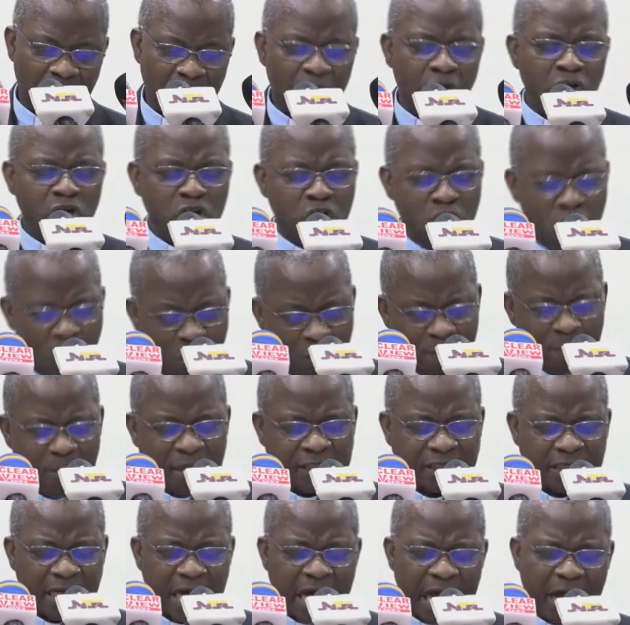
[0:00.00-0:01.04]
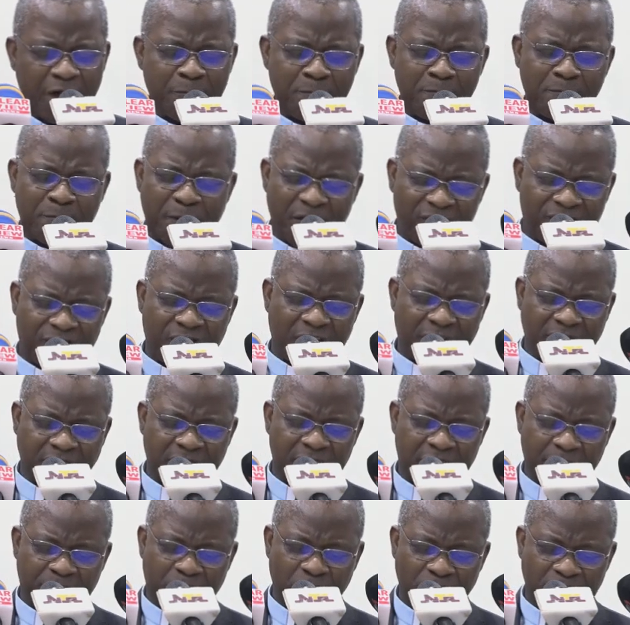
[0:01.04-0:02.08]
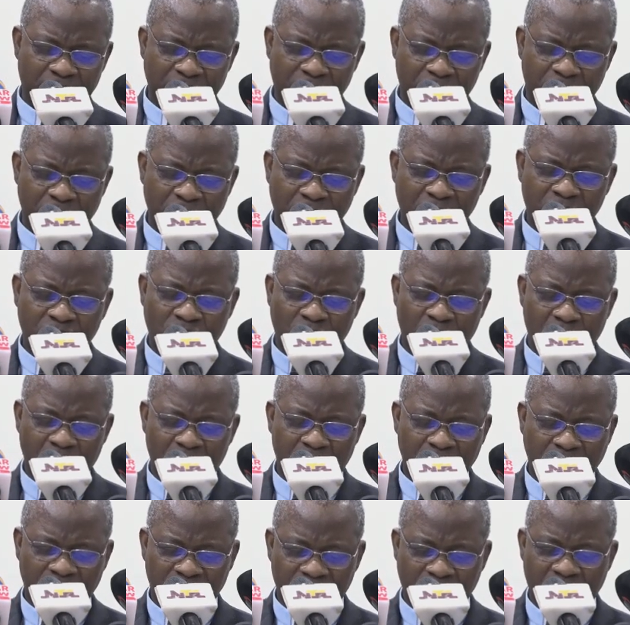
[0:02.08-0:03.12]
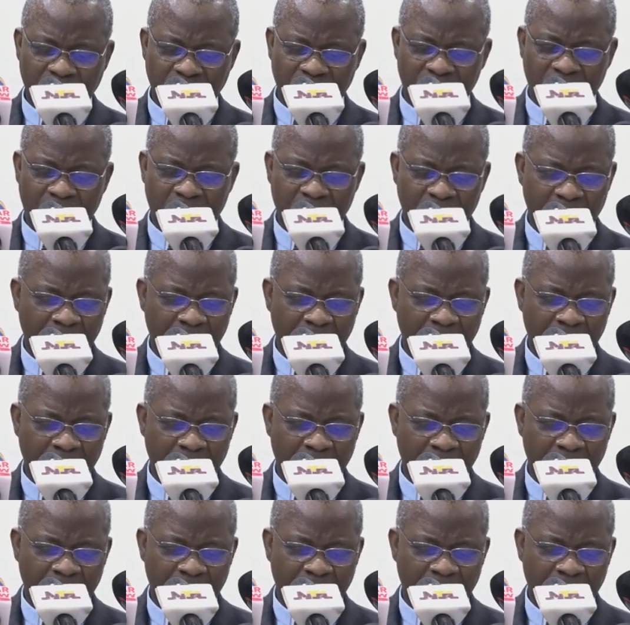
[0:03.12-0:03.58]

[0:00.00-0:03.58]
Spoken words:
no matter how perfect the political structure